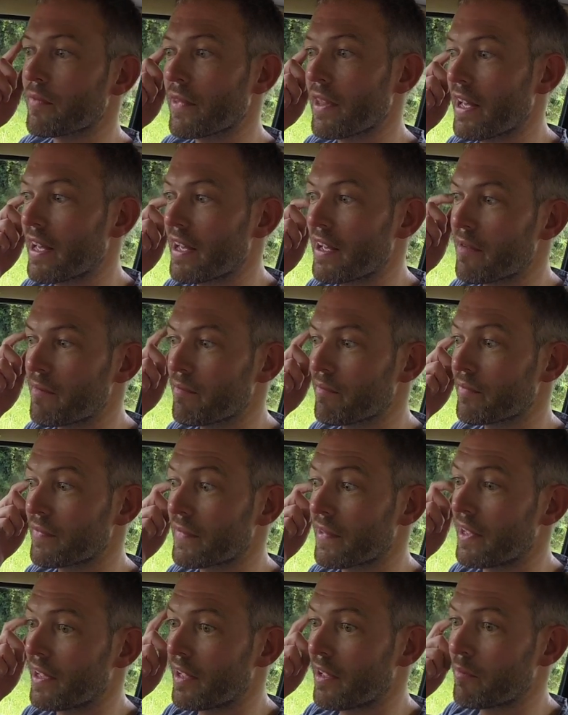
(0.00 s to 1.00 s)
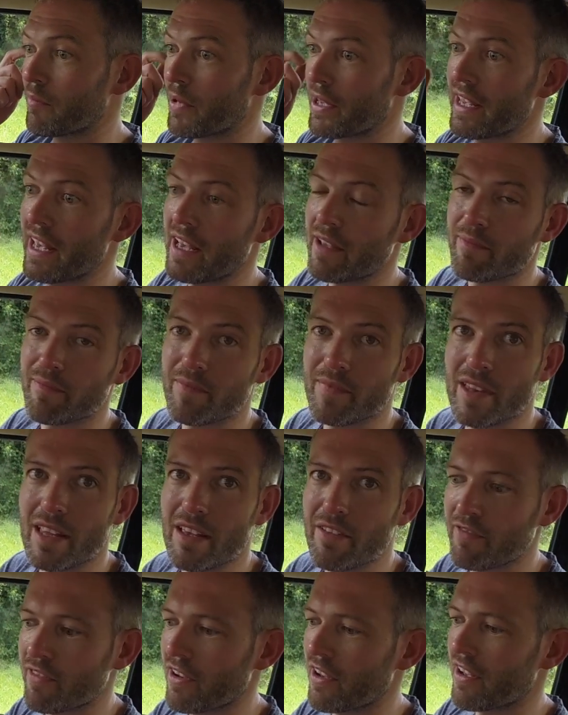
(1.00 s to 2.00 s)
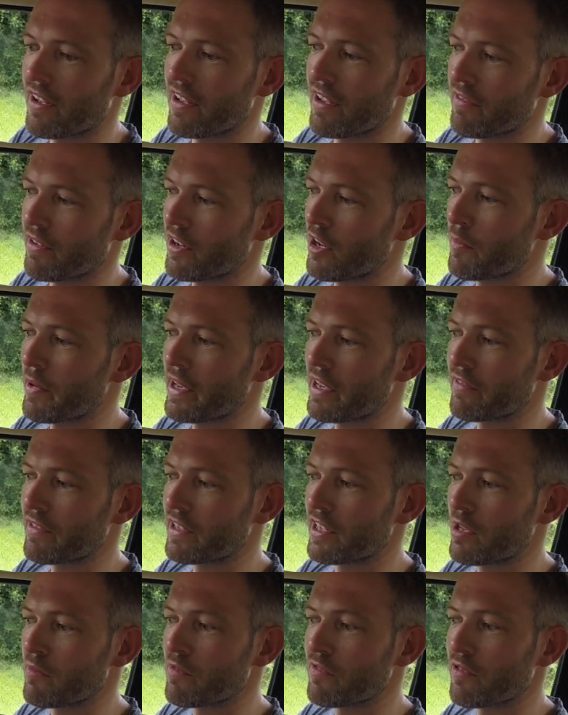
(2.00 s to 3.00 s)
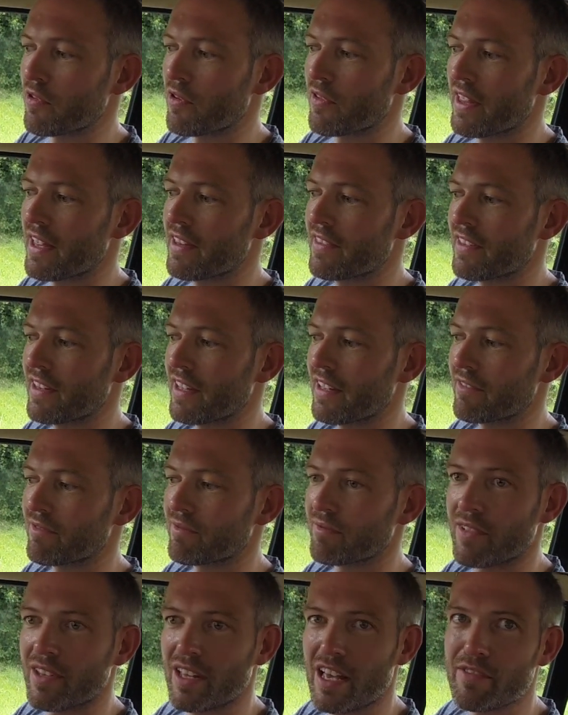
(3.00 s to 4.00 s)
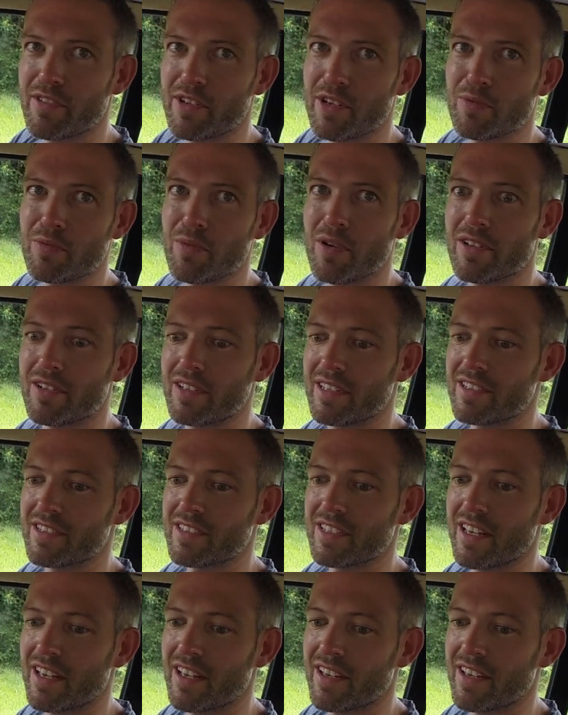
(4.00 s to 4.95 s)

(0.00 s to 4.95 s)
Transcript: But yeah, if I don't make a video before then have a good one, and